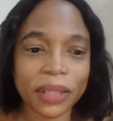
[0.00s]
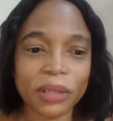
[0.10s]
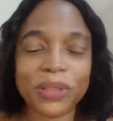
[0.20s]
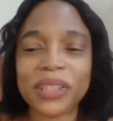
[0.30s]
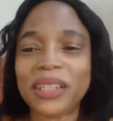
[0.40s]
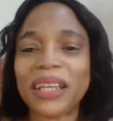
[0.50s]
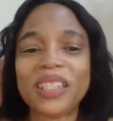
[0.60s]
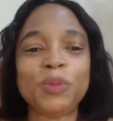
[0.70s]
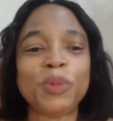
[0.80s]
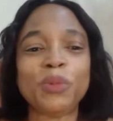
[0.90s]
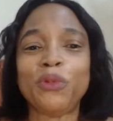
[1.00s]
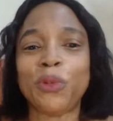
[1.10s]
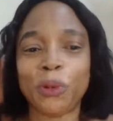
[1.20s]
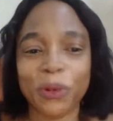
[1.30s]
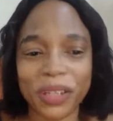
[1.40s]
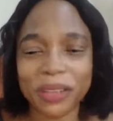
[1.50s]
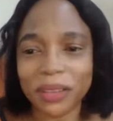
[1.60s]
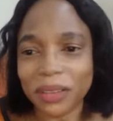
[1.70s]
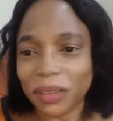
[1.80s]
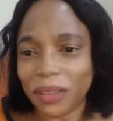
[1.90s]
That you said that these people for
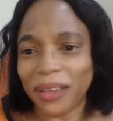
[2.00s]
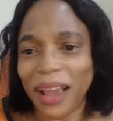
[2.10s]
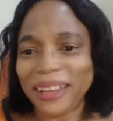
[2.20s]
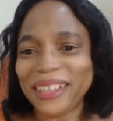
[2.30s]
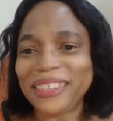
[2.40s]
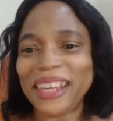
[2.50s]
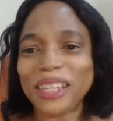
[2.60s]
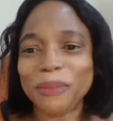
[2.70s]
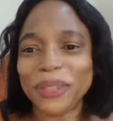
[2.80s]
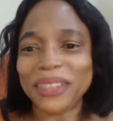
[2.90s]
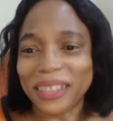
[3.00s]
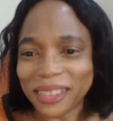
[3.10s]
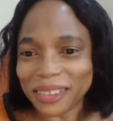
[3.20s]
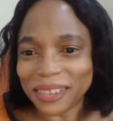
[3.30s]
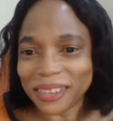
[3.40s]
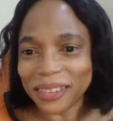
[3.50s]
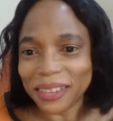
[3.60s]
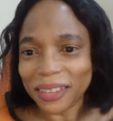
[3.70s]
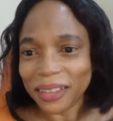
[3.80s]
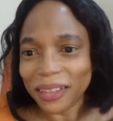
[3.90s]
real? They're telling me this.
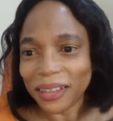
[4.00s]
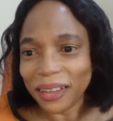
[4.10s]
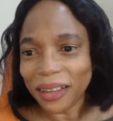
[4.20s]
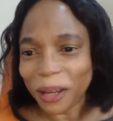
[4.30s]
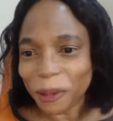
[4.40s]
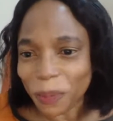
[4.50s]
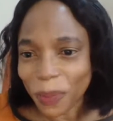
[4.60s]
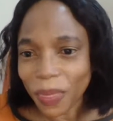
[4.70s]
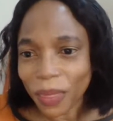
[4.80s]
Um,